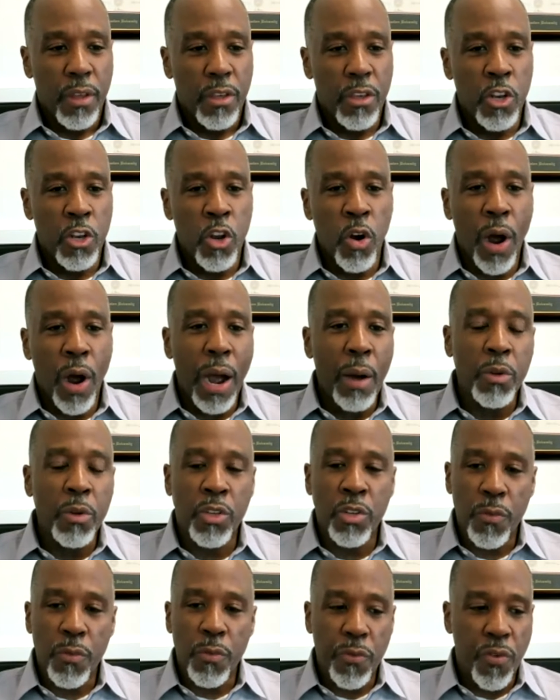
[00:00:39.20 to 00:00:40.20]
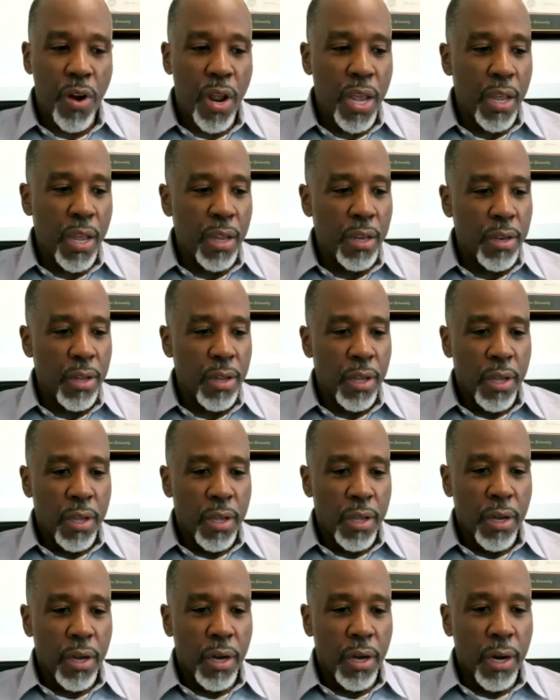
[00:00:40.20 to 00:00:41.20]
You know, I was afraid
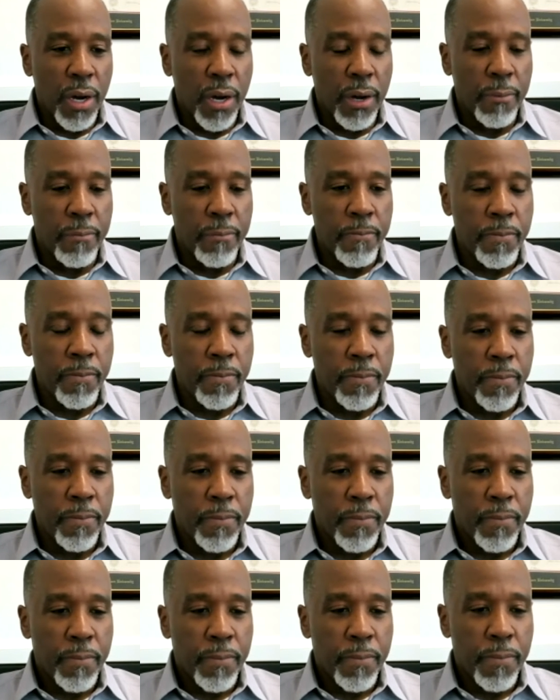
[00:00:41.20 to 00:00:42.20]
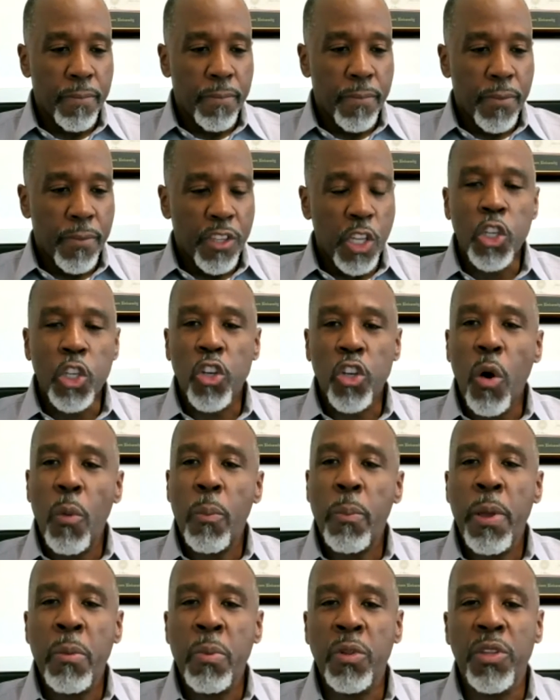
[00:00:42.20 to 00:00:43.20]
to
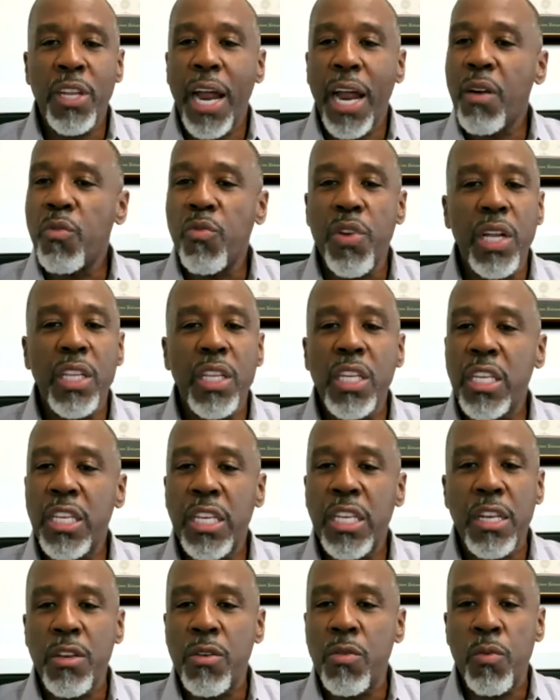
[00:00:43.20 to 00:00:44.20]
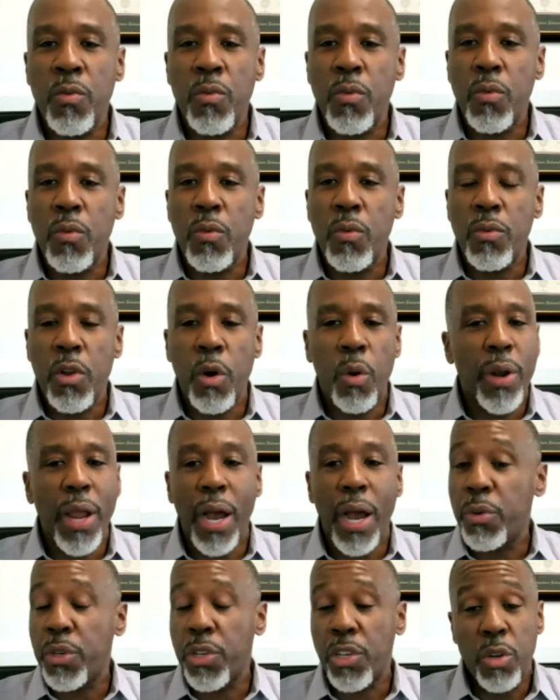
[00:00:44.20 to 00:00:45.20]
show people that I really didn't know what
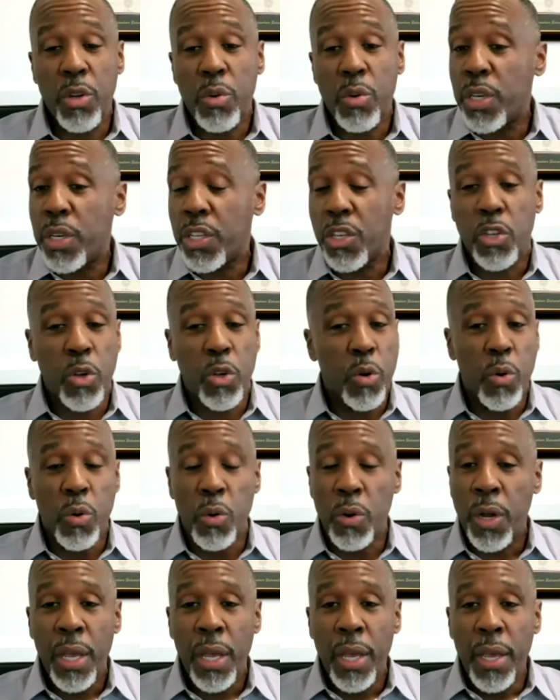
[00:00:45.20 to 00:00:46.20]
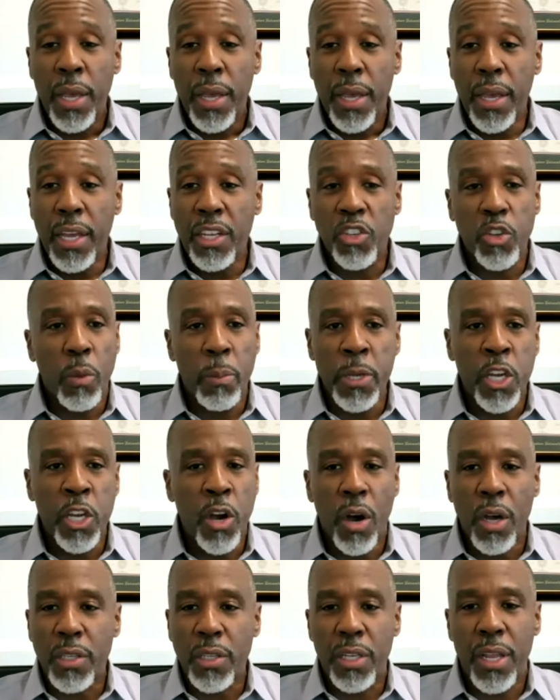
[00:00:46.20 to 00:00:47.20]
I was doing in school. And so
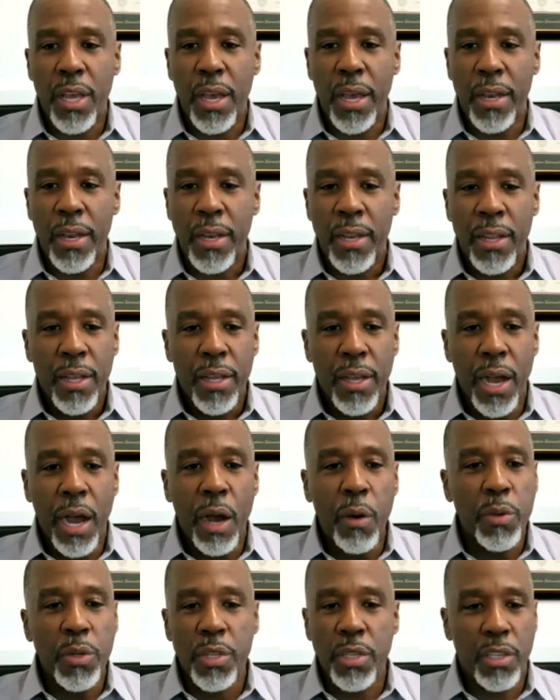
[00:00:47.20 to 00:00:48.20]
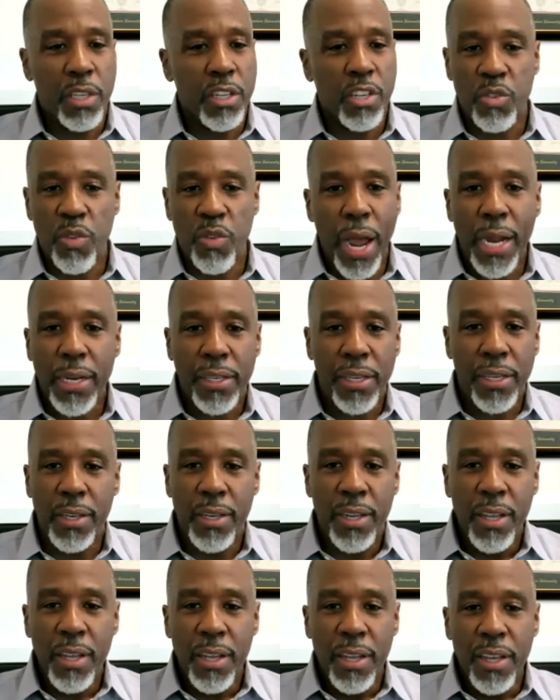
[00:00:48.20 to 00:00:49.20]
because of that, I was distracted.
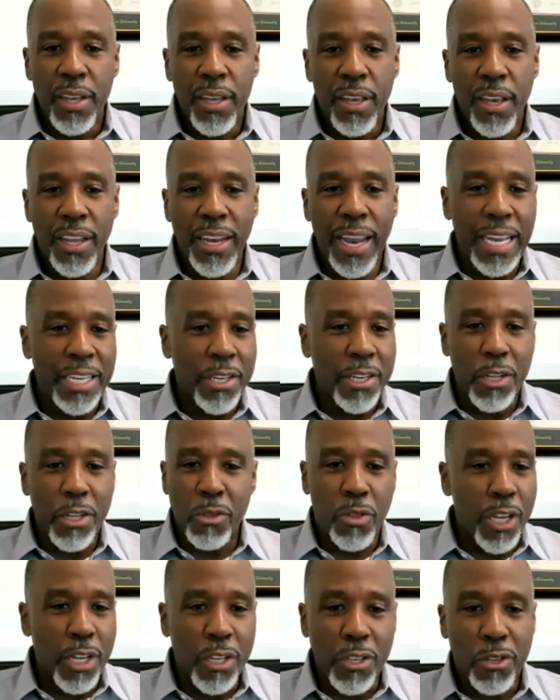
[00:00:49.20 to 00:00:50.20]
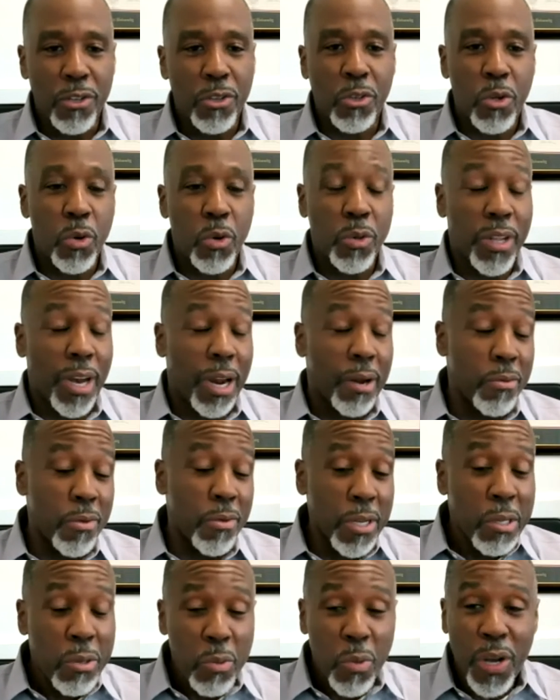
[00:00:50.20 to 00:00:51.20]
And I did things in school that I
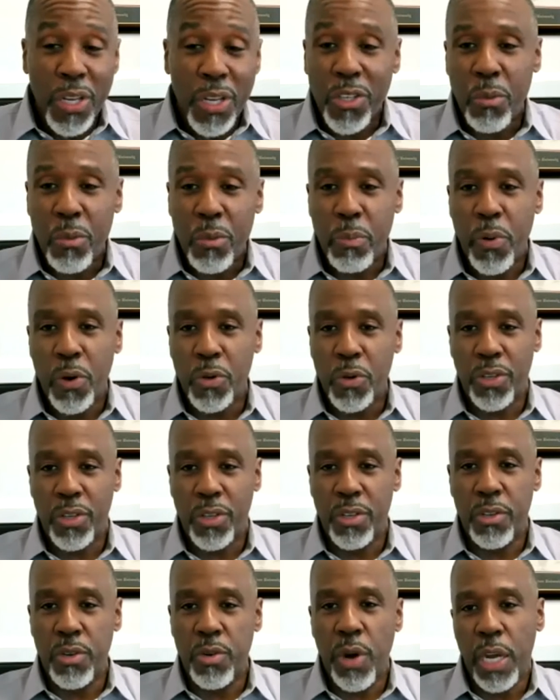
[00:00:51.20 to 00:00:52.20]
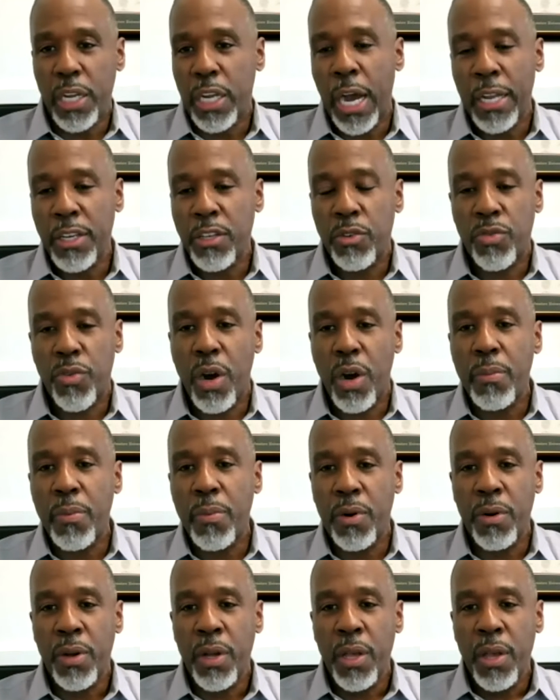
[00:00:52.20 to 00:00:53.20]
really wasn't supposed to do. I got in
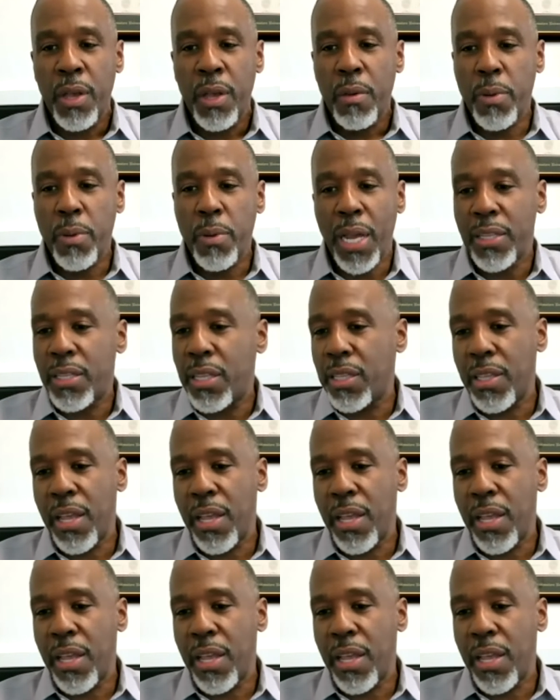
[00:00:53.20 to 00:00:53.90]
trouble, but I did